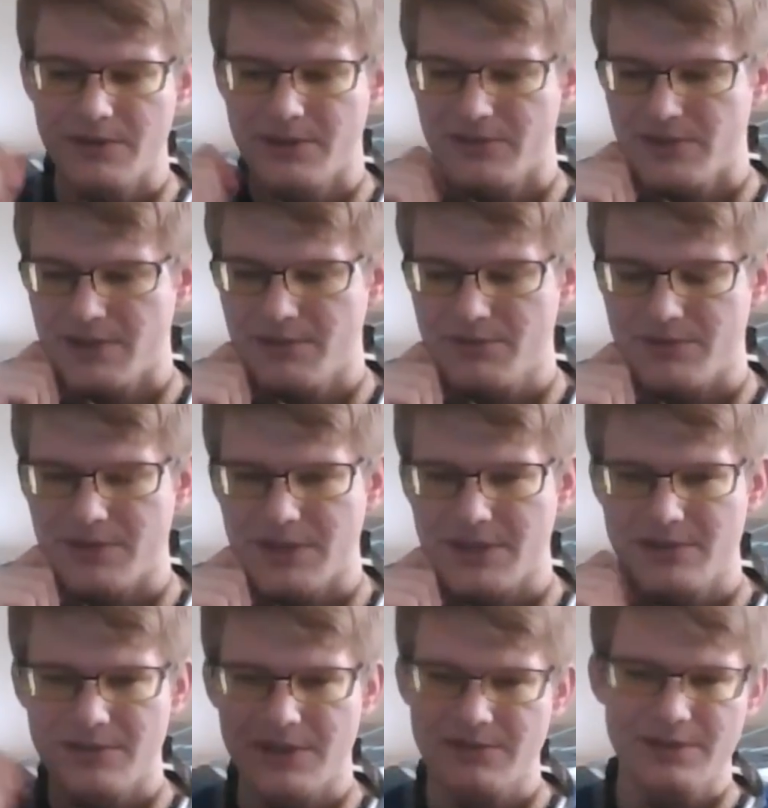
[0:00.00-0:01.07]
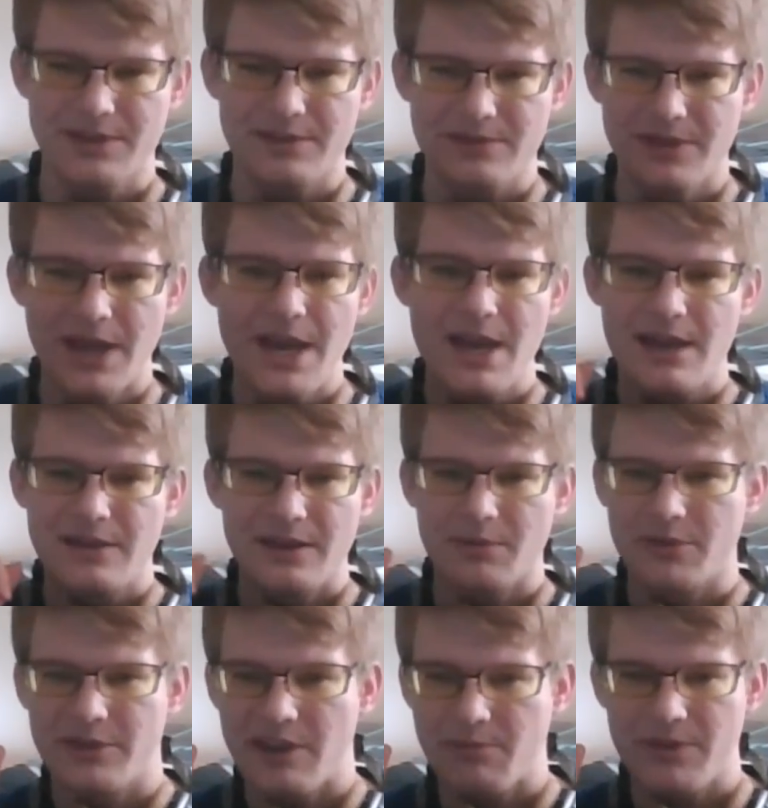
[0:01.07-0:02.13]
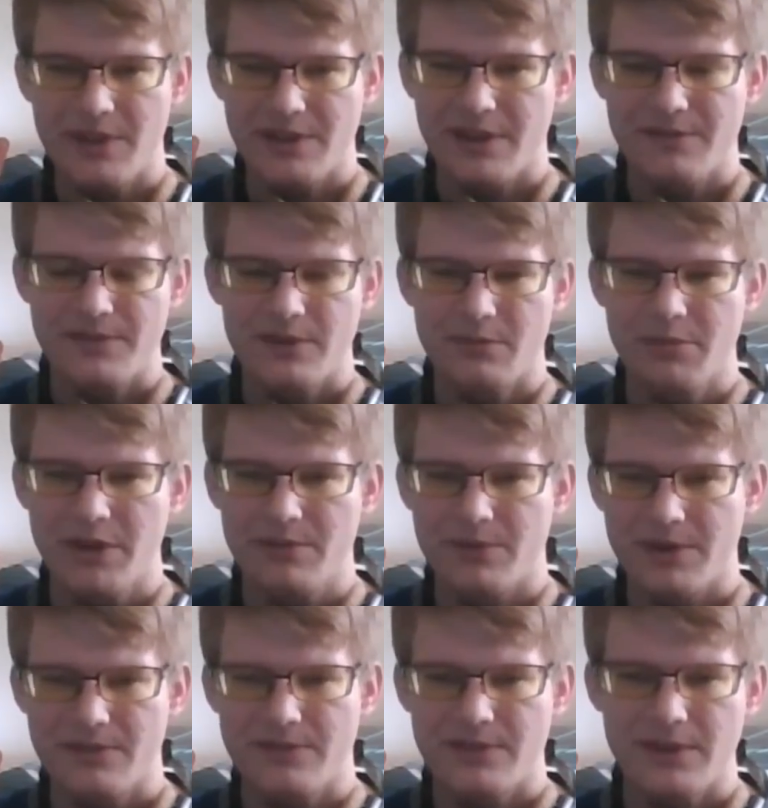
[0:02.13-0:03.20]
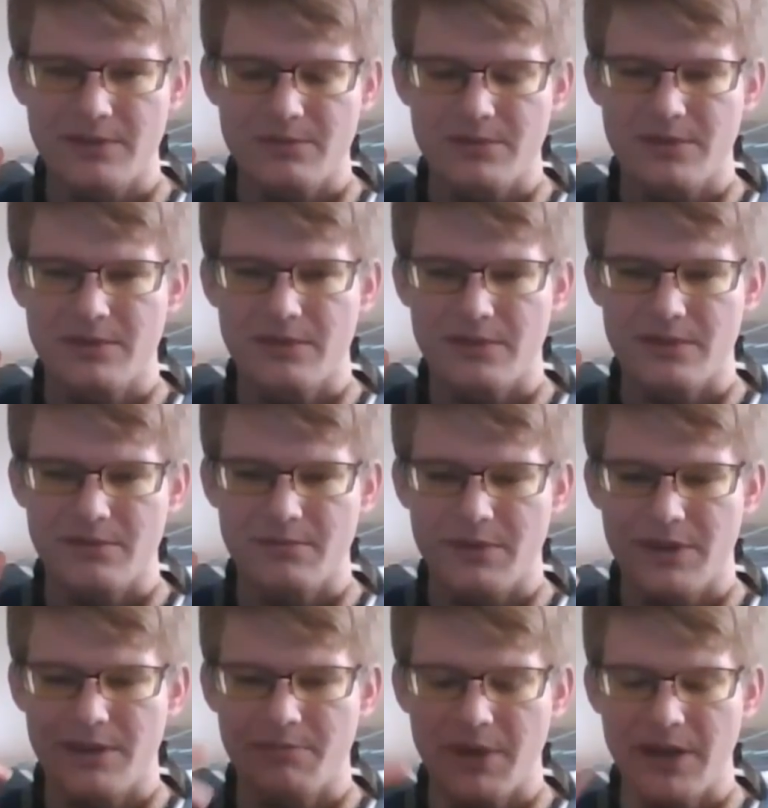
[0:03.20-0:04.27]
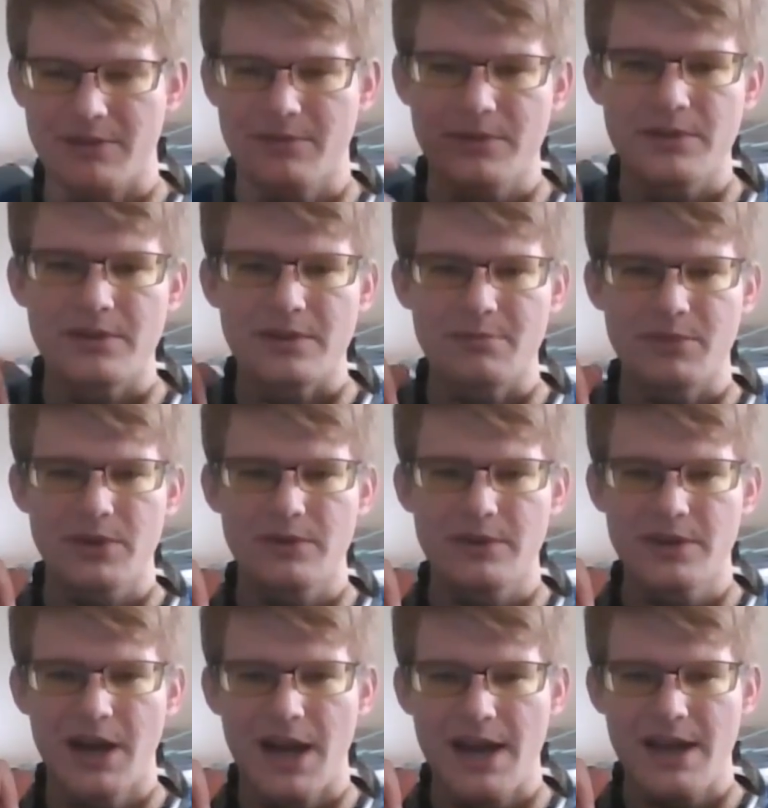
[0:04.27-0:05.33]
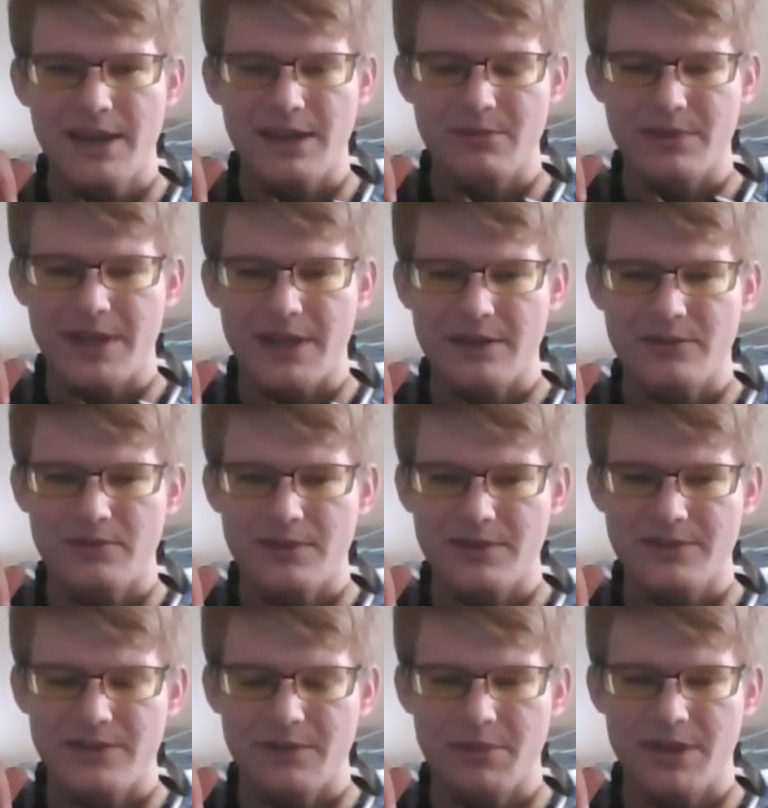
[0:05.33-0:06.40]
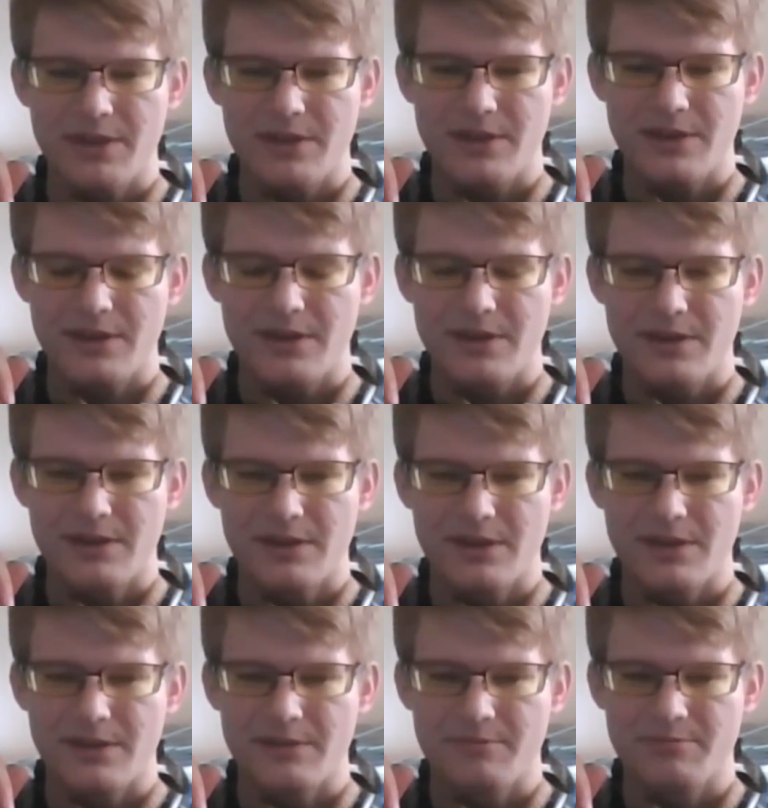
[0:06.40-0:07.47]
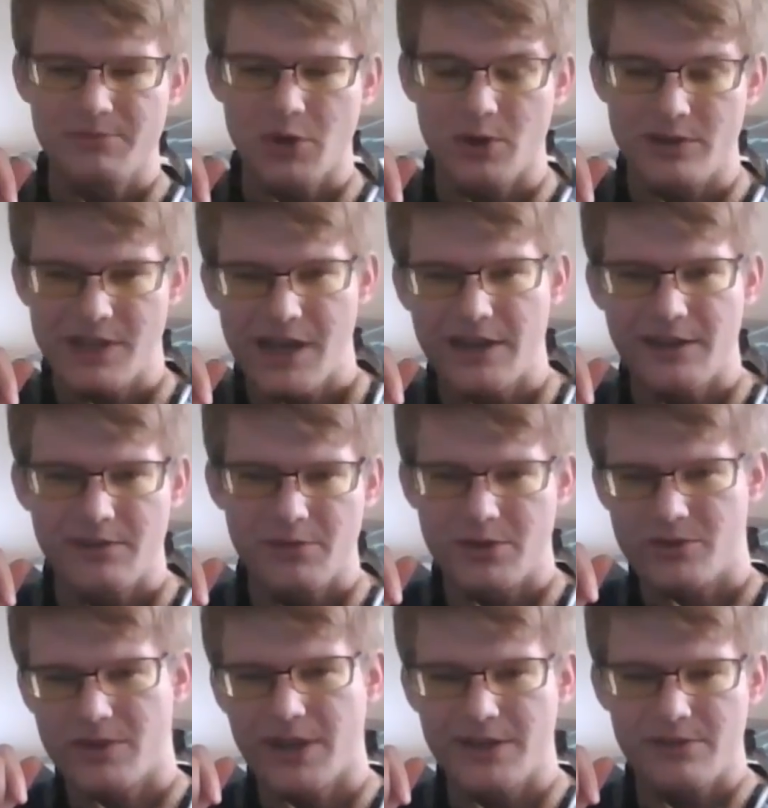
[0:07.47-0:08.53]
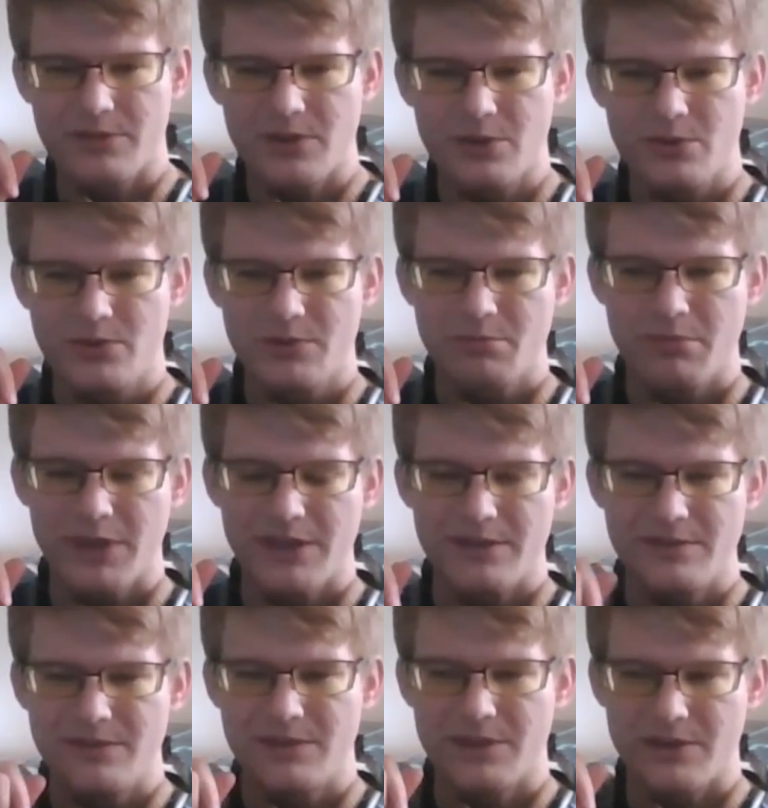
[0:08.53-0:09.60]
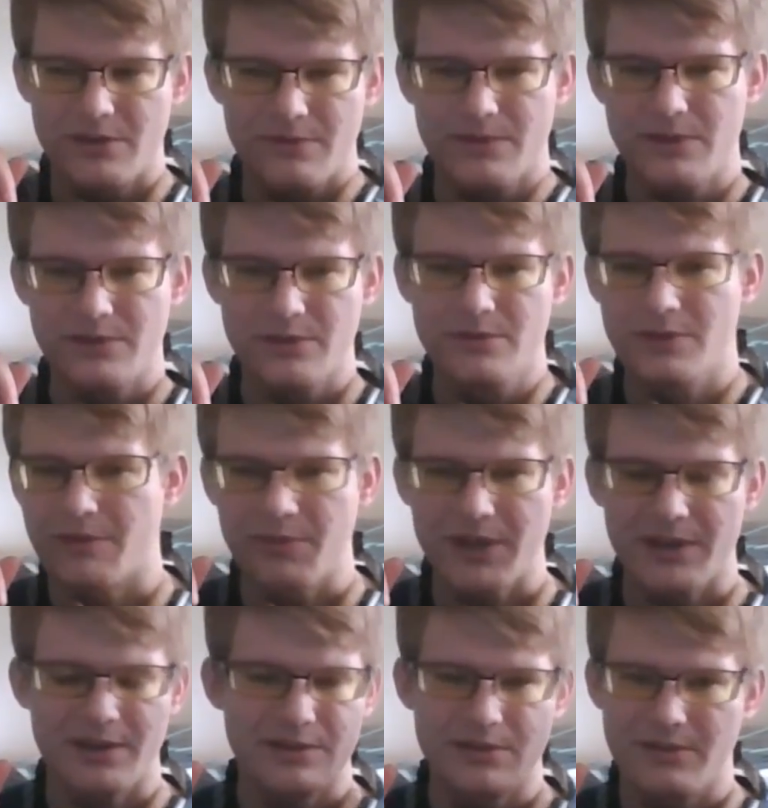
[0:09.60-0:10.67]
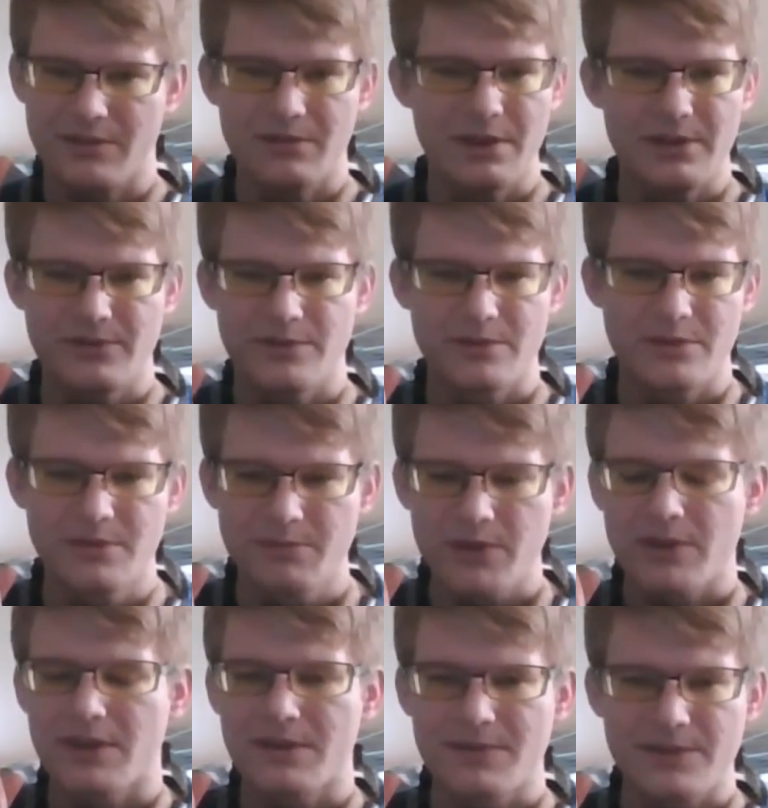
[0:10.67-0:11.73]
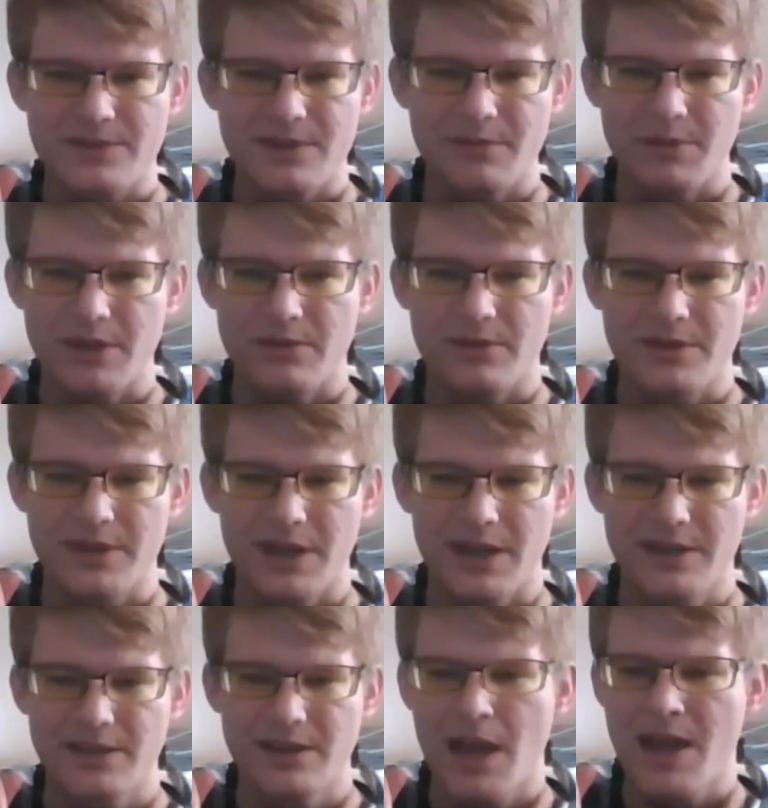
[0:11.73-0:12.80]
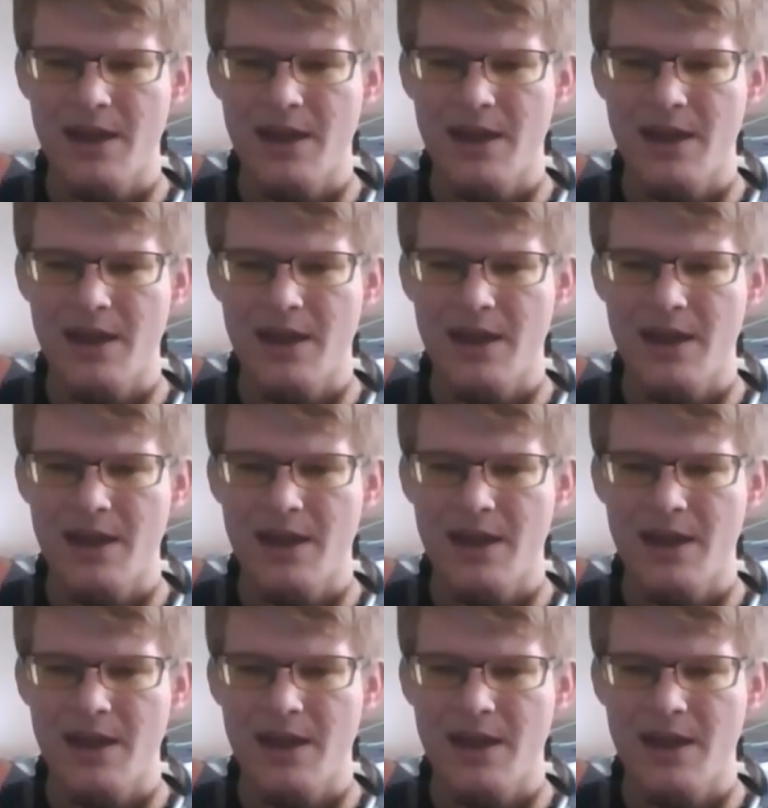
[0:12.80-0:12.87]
And so that was really interesting, is double tapping the left earbud when it's synced with or paired with your computer, it will actually summon Cortana, which I don't use, but if you do, and you're across the room, you can even summon Cortana.